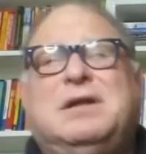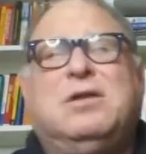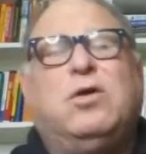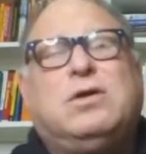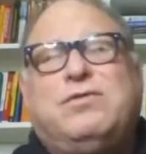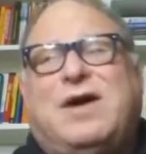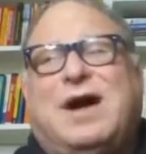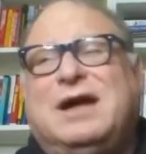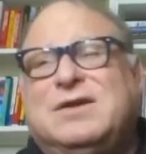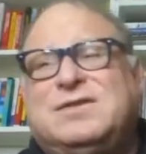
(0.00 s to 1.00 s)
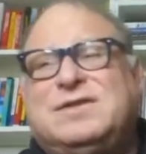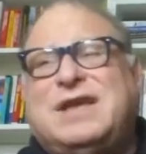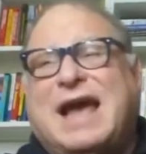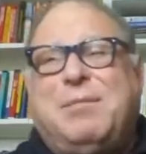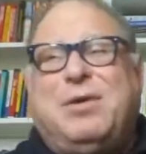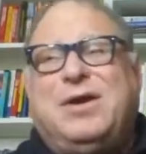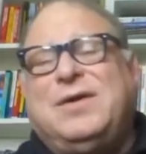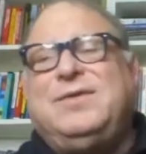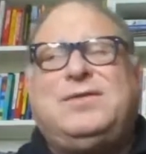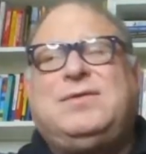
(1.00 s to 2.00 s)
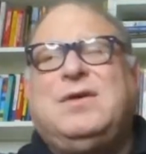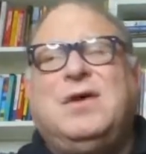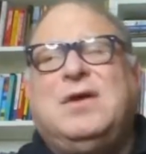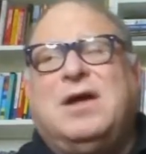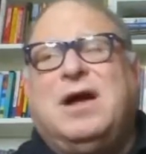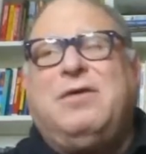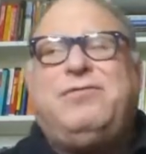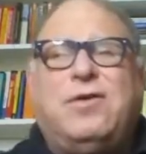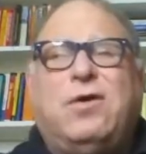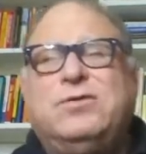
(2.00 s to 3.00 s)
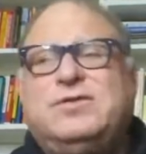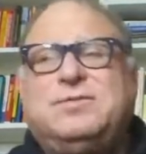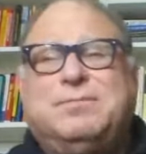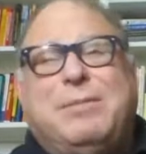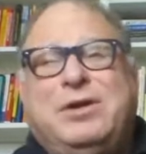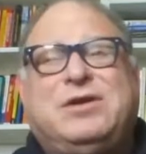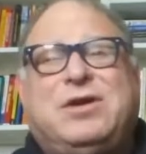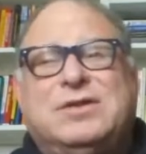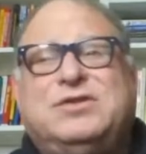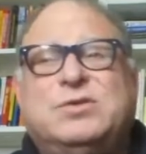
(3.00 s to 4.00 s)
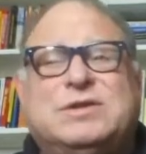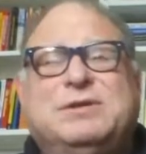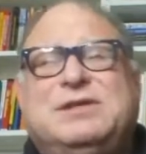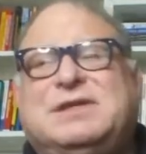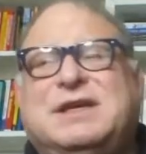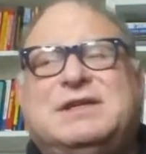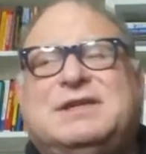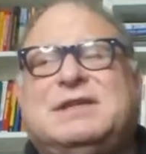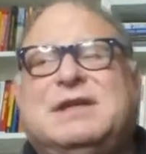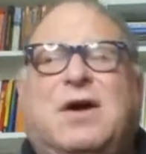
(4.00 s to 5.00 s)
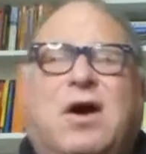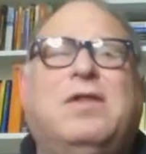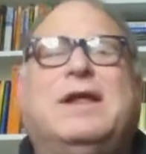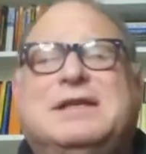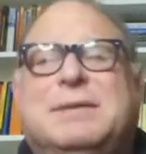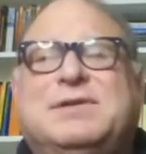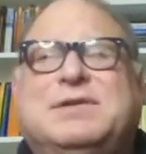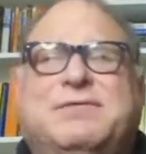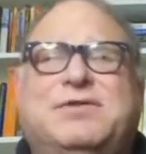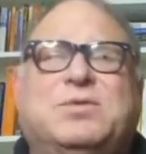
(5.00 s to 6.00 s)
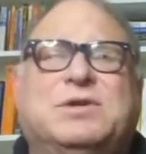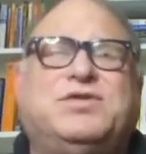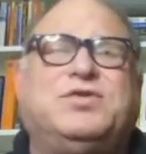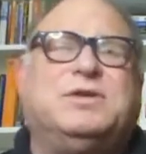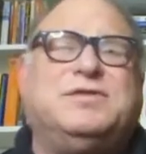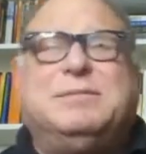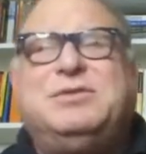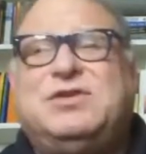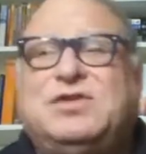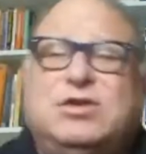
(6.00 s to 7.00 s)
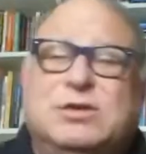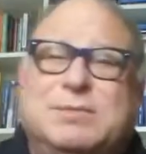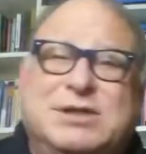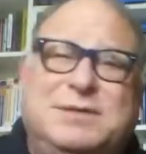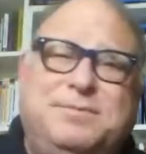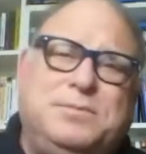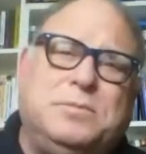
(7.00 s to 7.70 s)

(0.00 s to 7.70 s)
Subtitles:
local files, cameras, phones, memory cards, USB sticks, all that type of stuff is where the source of images could be.